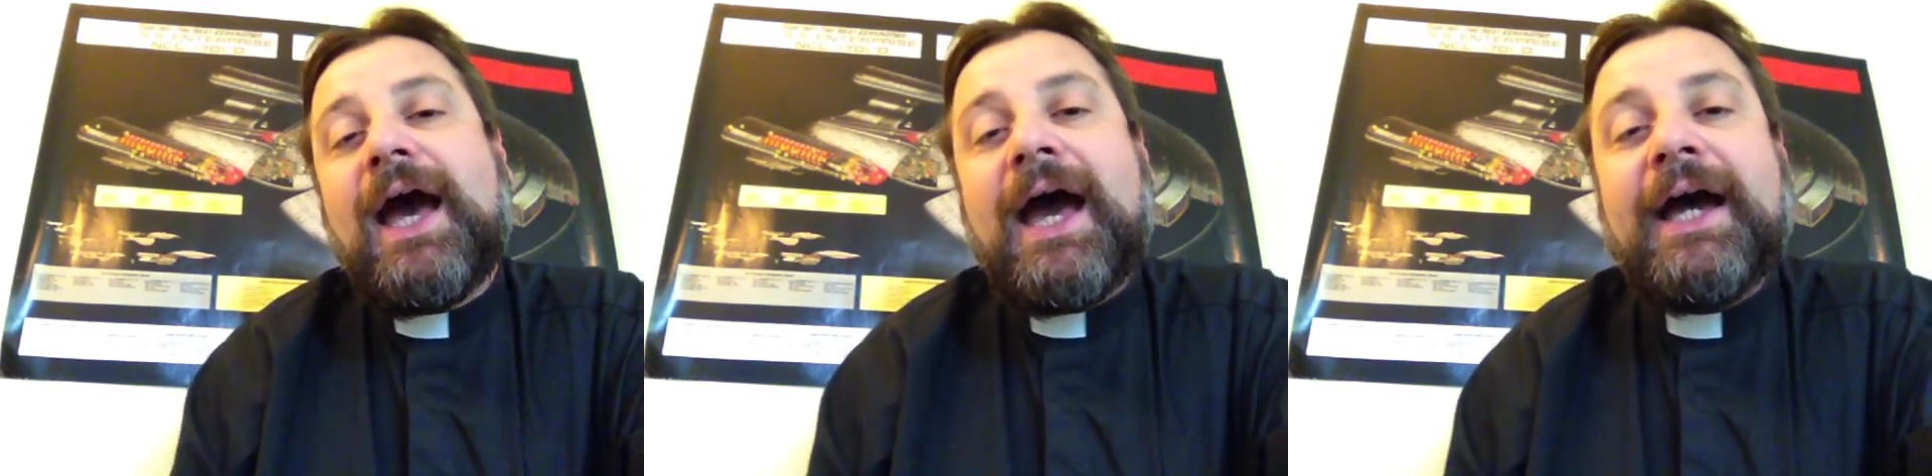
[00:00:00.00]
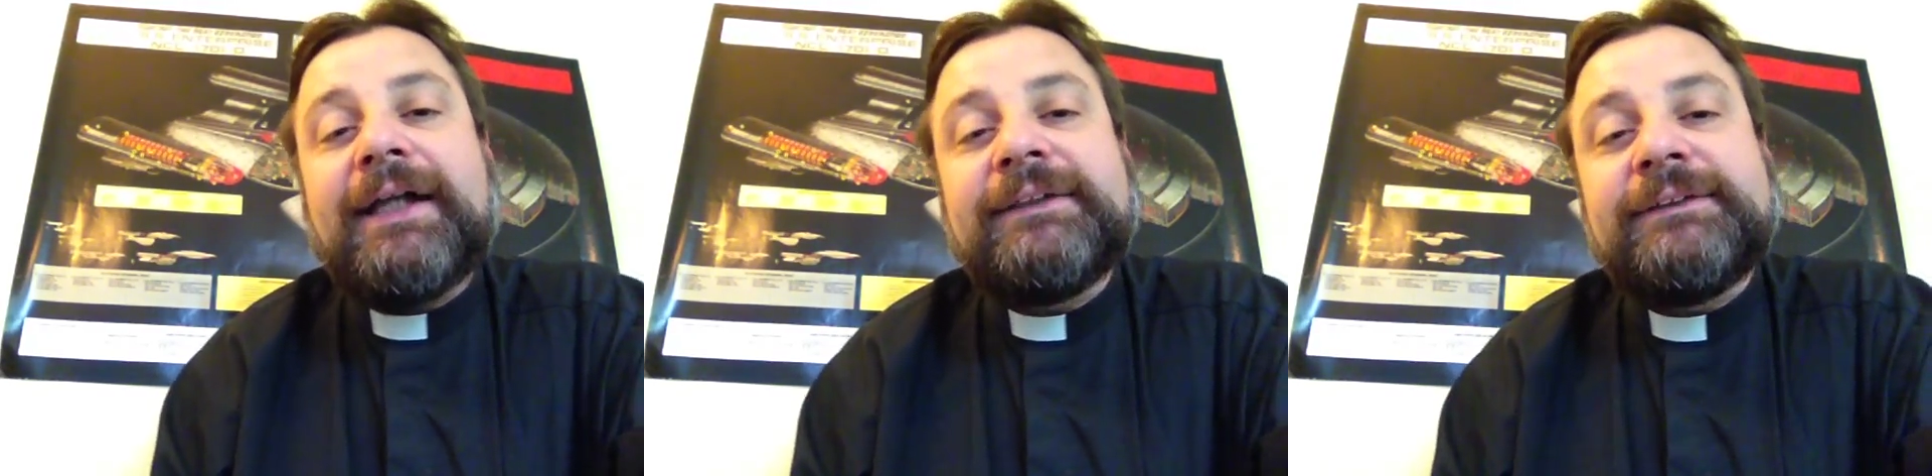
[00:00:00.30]

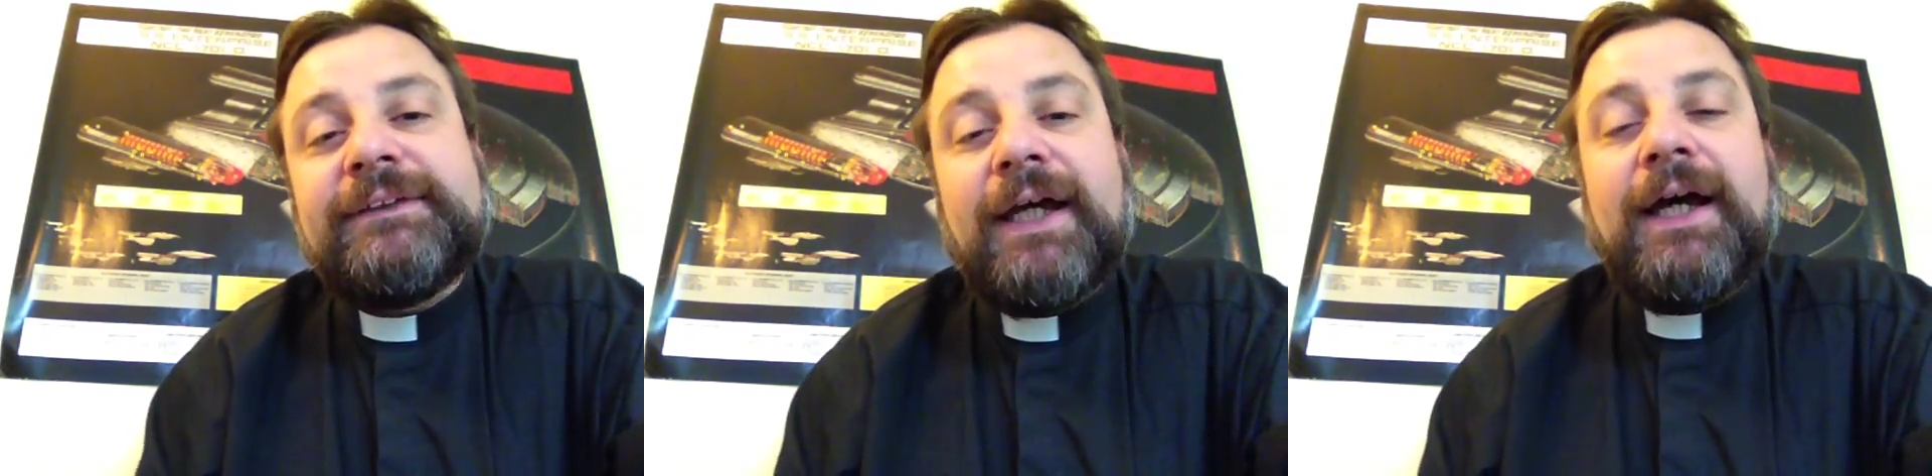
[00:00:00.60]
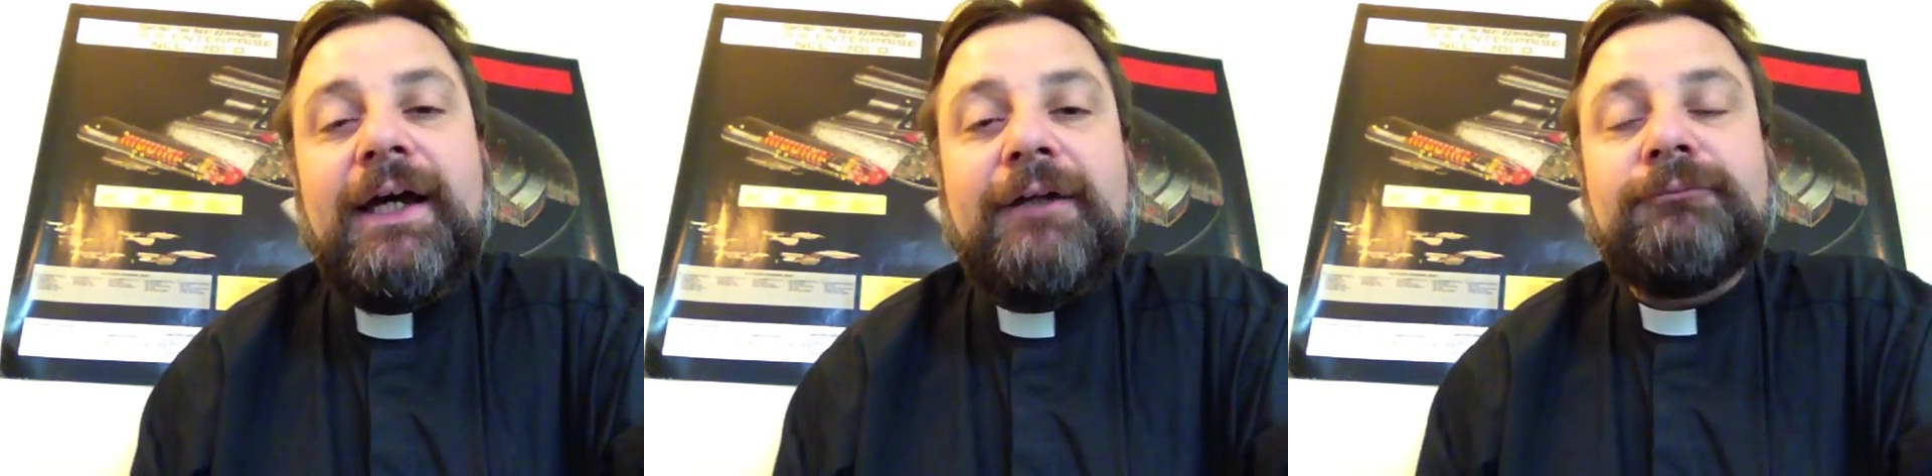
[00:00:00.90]
And
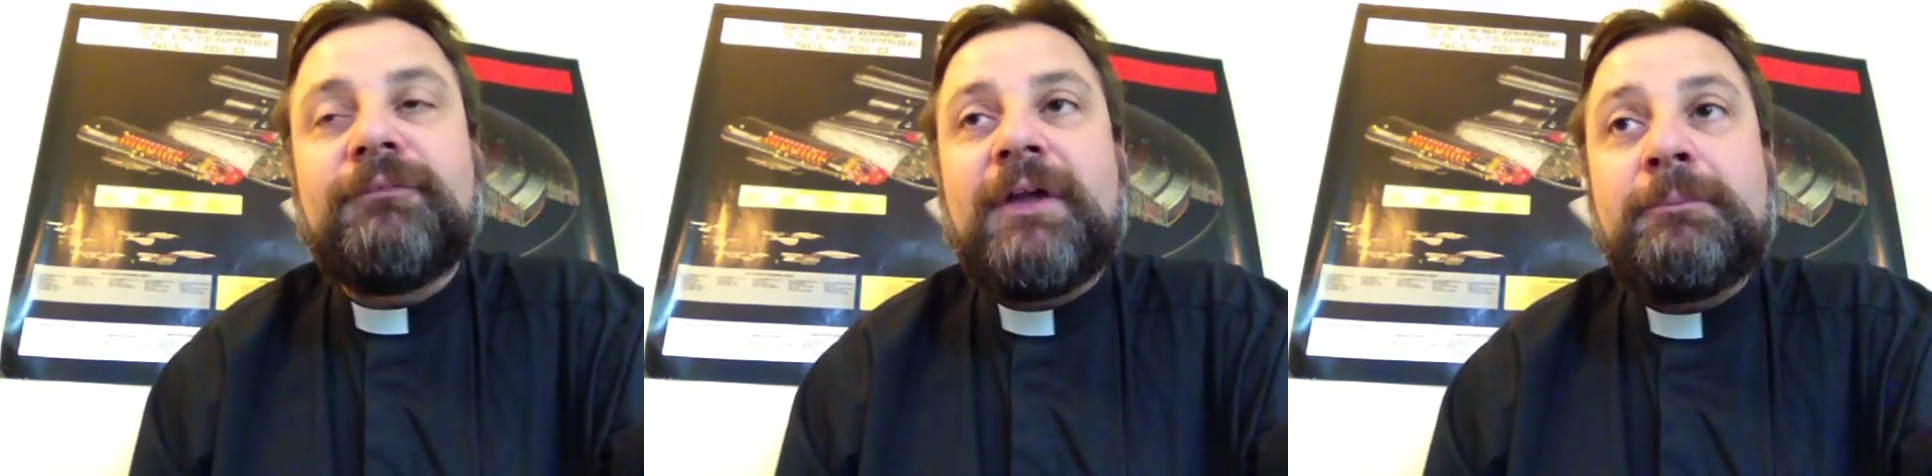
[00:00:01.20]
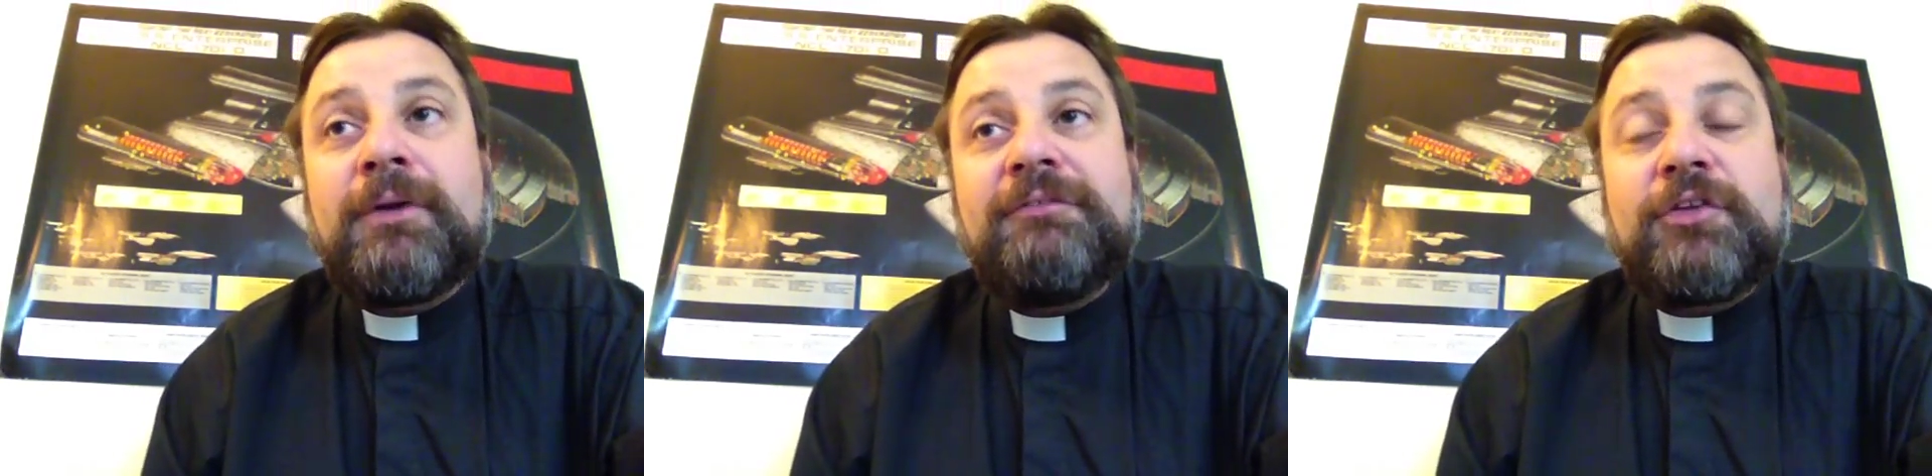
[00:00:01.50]

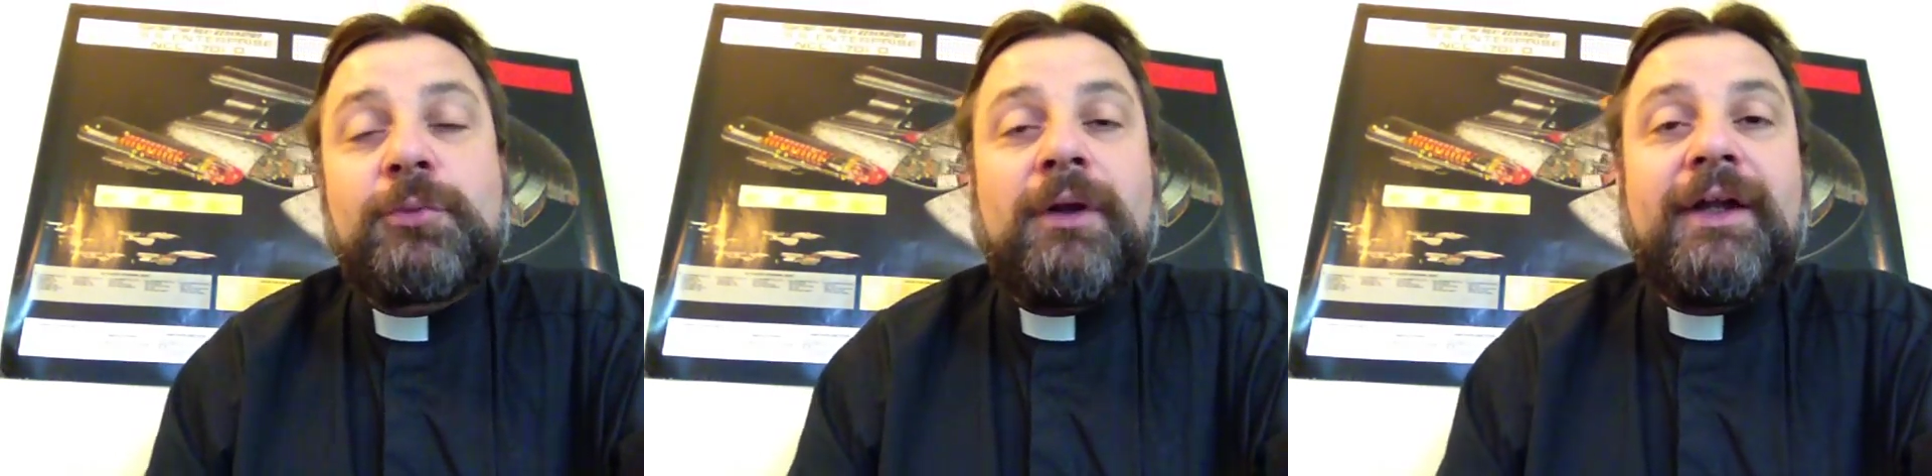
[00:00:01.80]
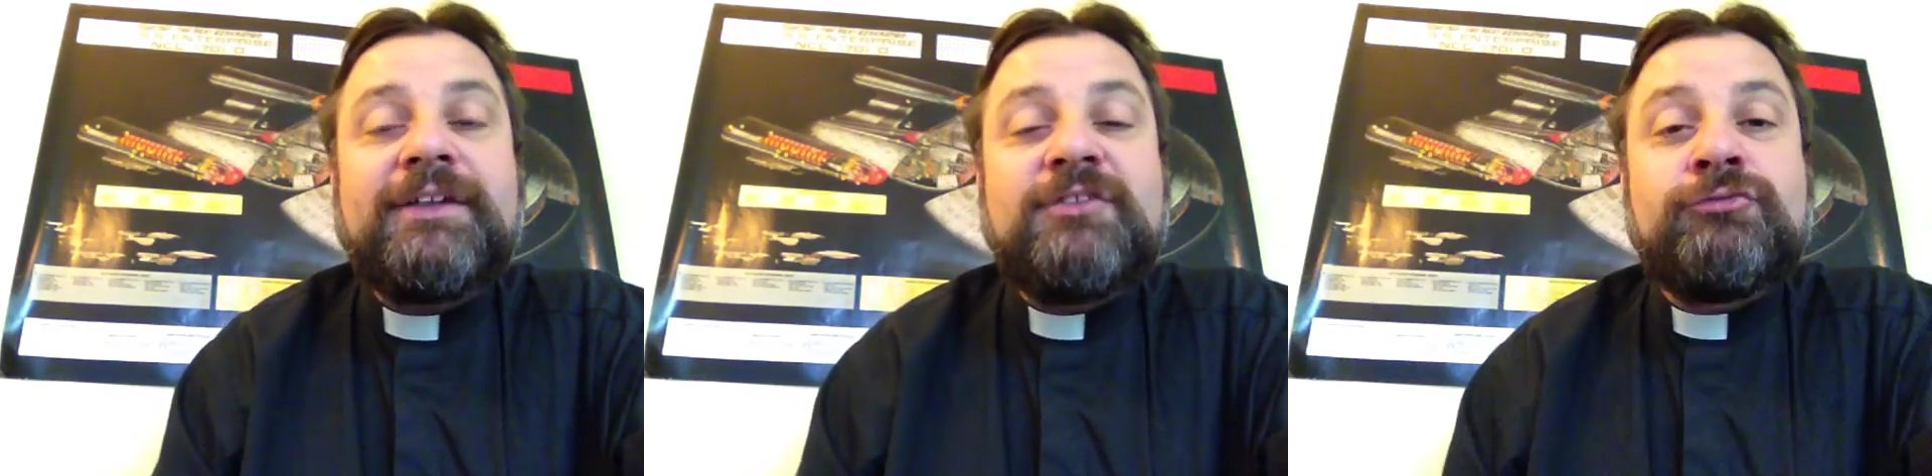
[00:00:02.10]
the previous one
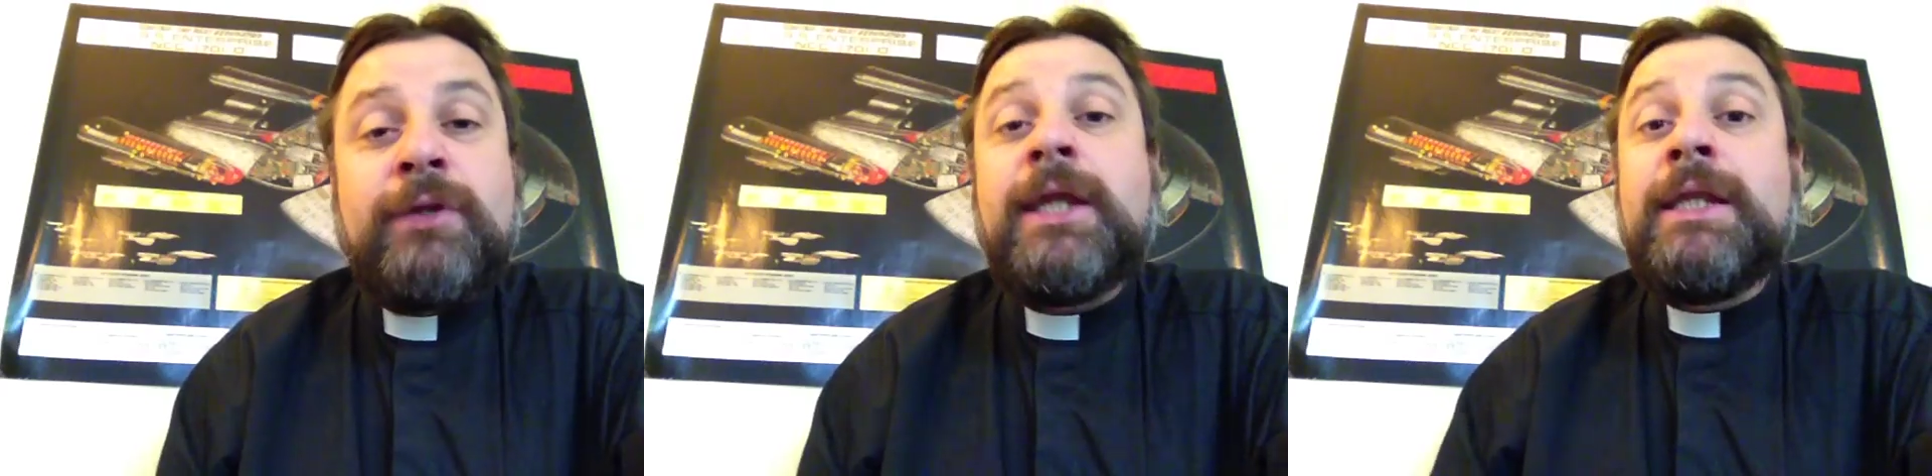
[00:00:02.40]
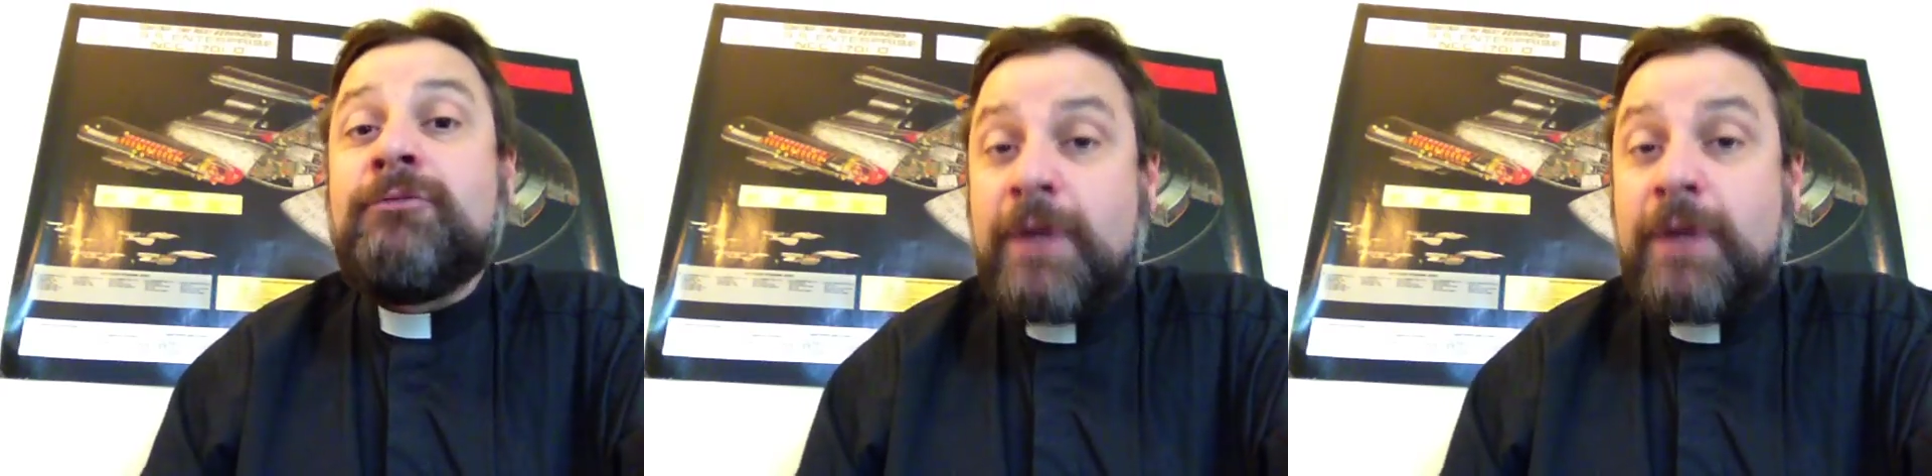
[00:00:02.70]
I did really,